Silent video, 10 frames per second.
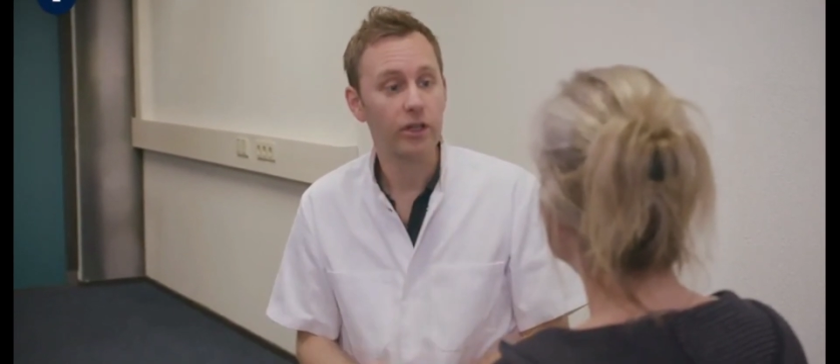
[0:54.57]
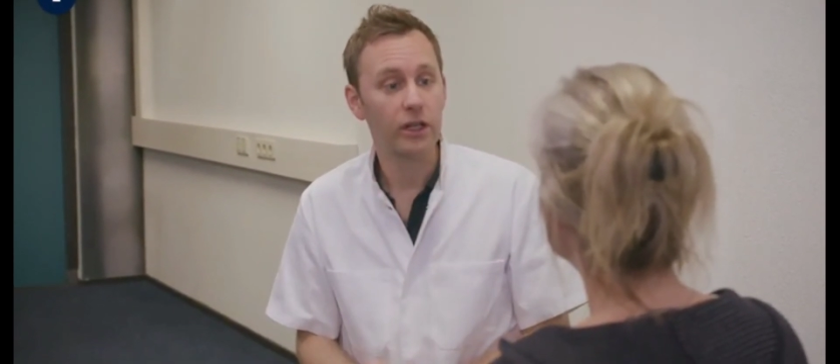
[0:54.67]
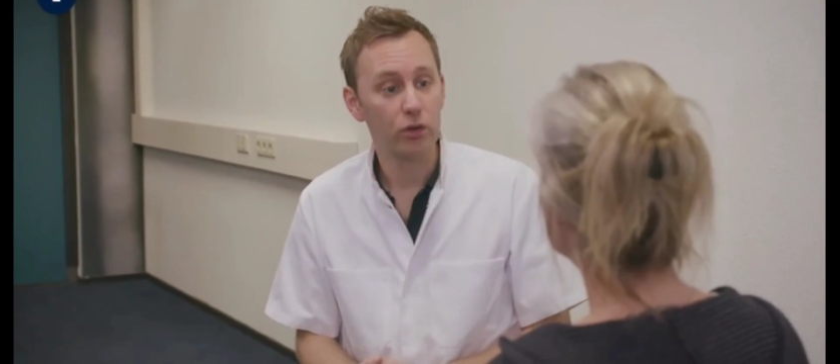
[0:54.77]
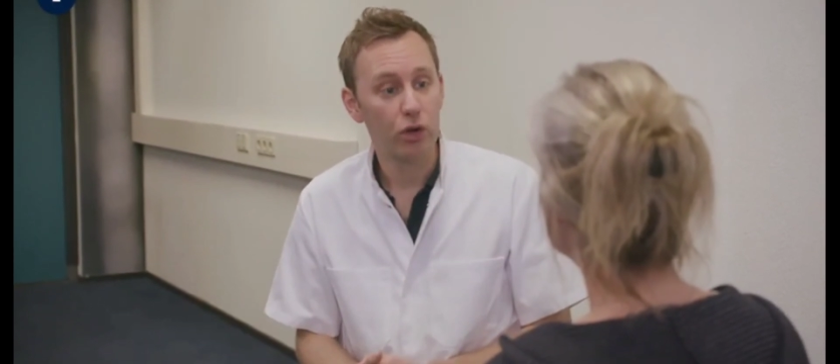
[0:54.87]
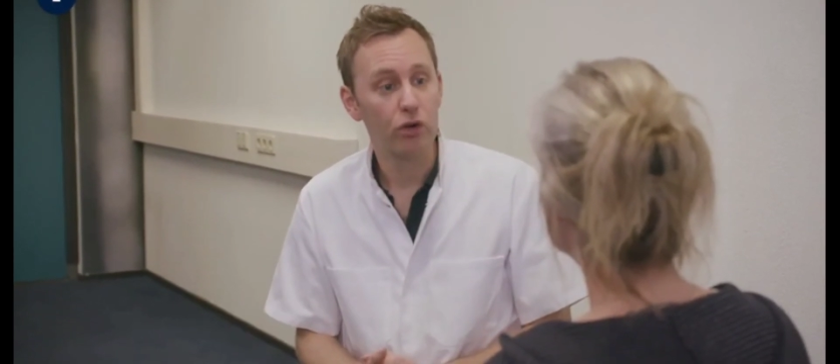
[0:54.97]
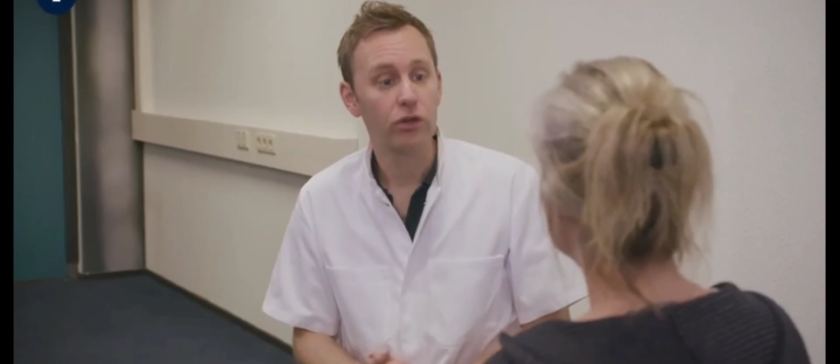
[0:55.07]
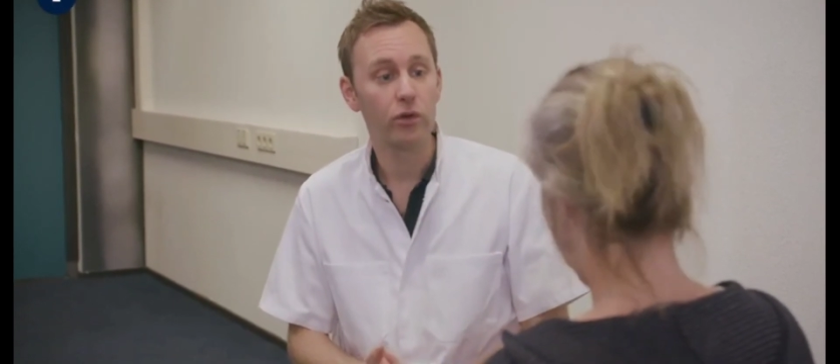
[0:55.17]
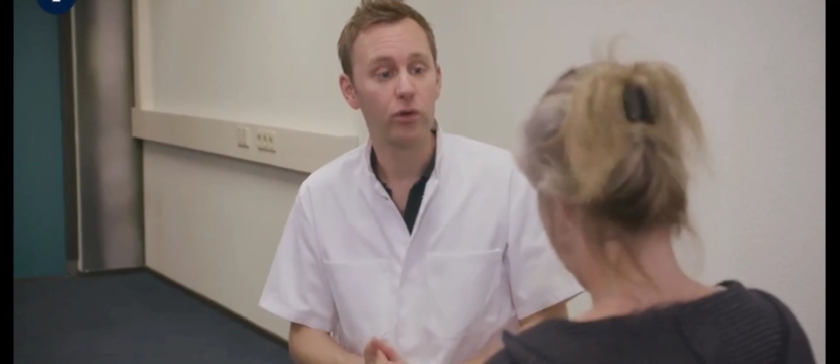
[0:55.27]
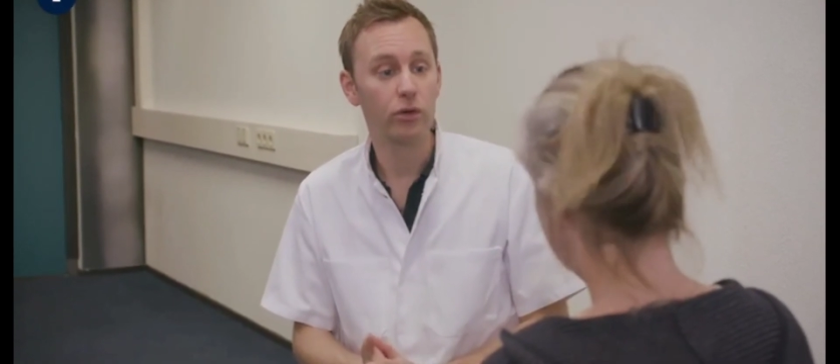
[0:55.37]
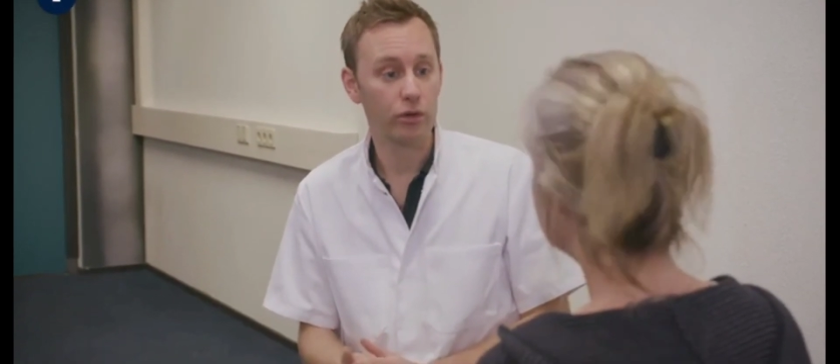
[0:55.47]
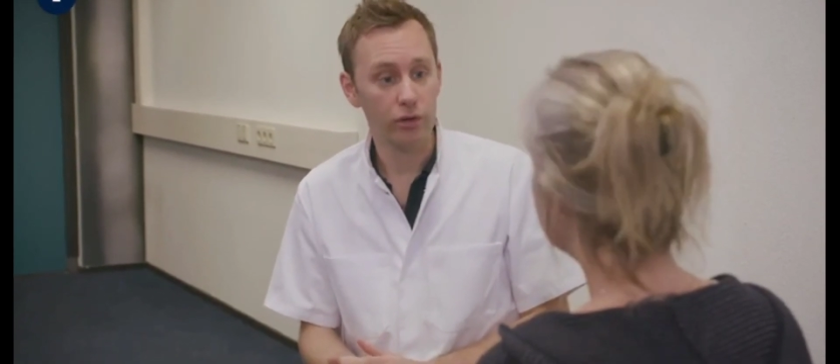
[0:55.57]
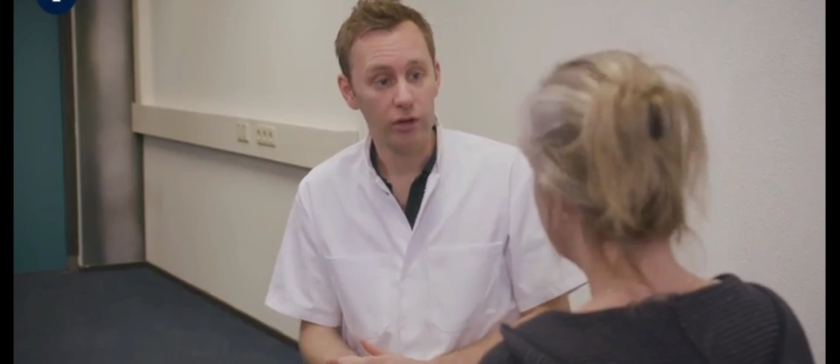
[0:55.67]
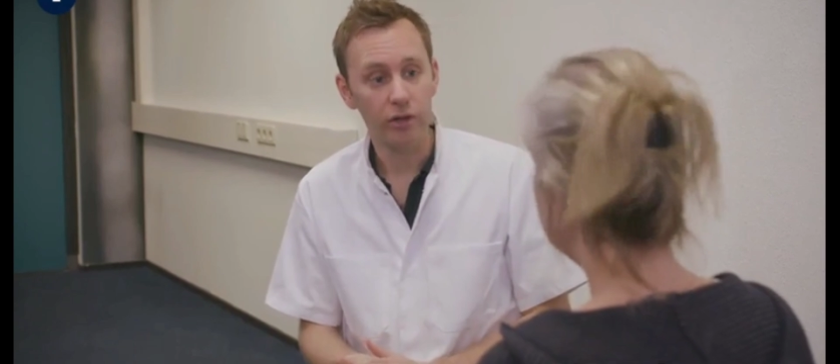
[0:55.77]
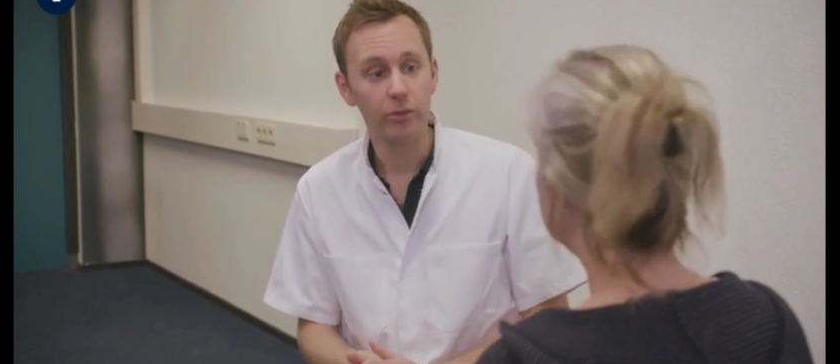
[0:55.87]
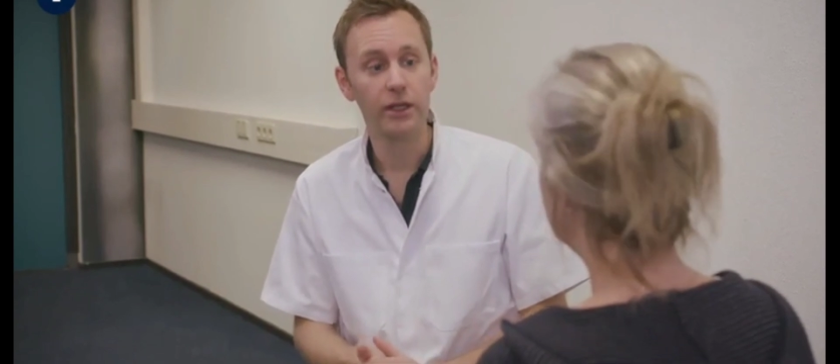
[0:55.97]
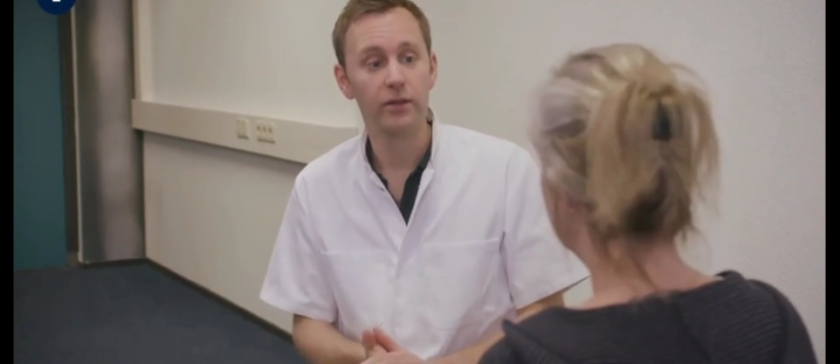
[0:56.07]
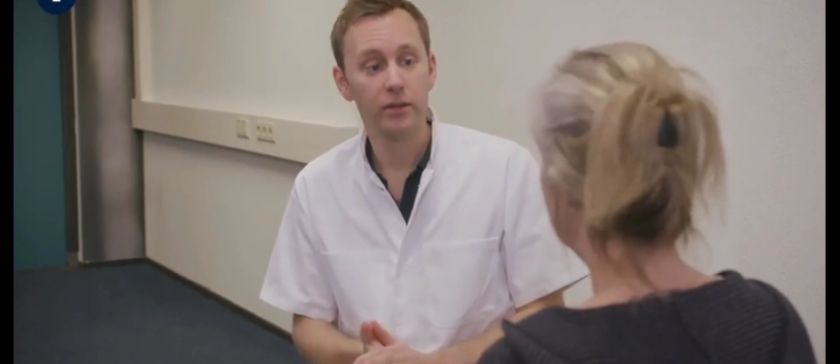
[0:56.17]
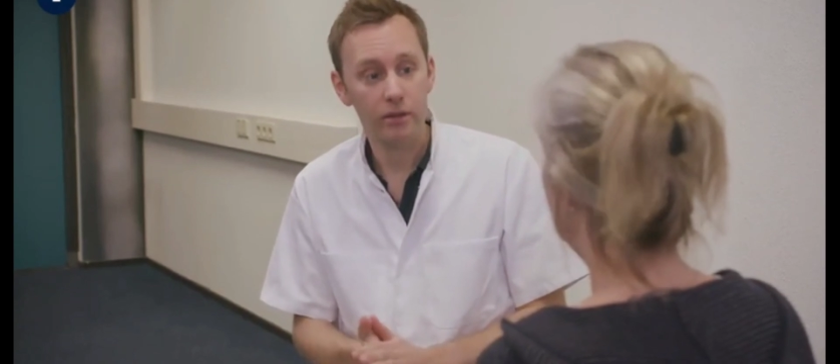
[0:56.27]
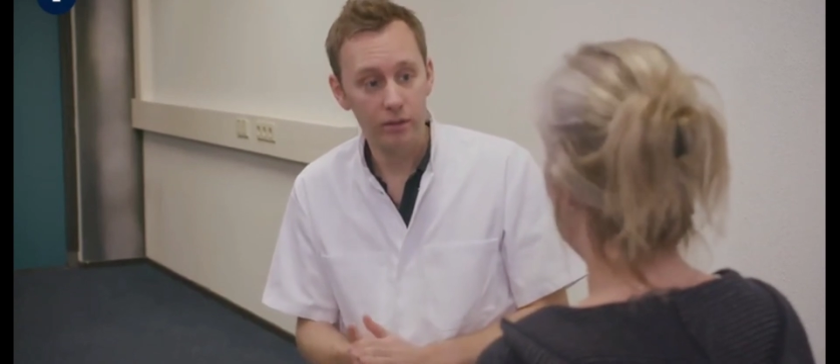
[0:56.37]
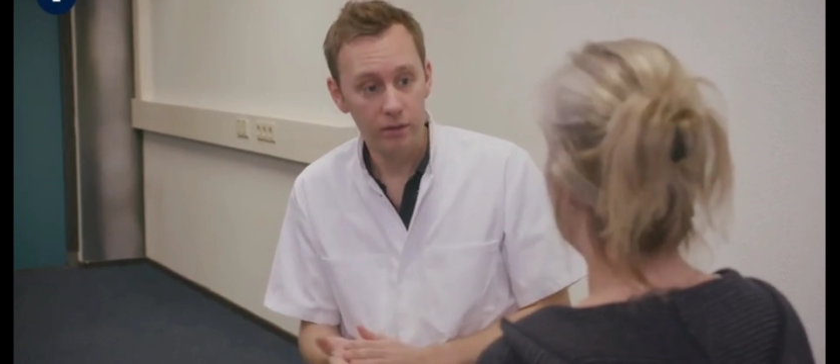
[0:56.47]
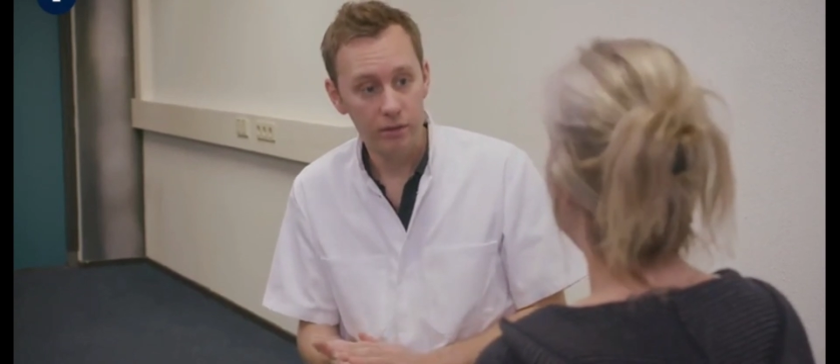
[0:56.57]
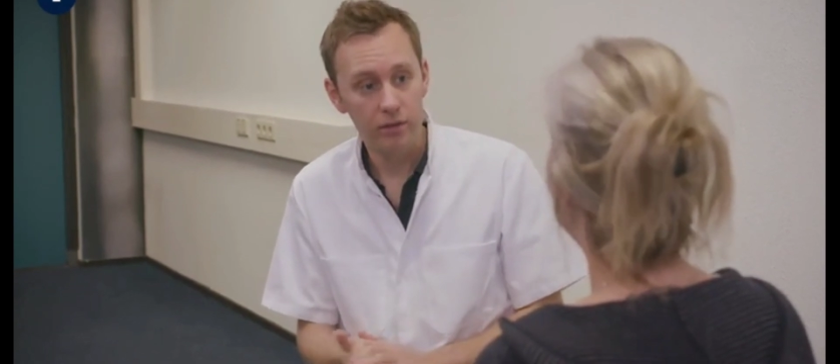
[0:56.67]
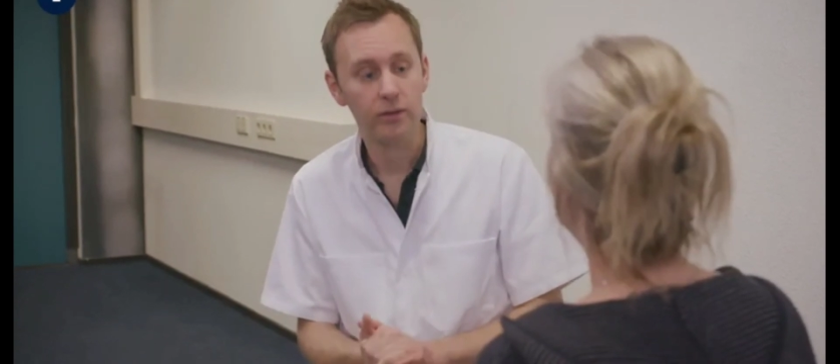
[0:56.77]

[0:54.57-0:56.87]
the patient is positioned on a chair in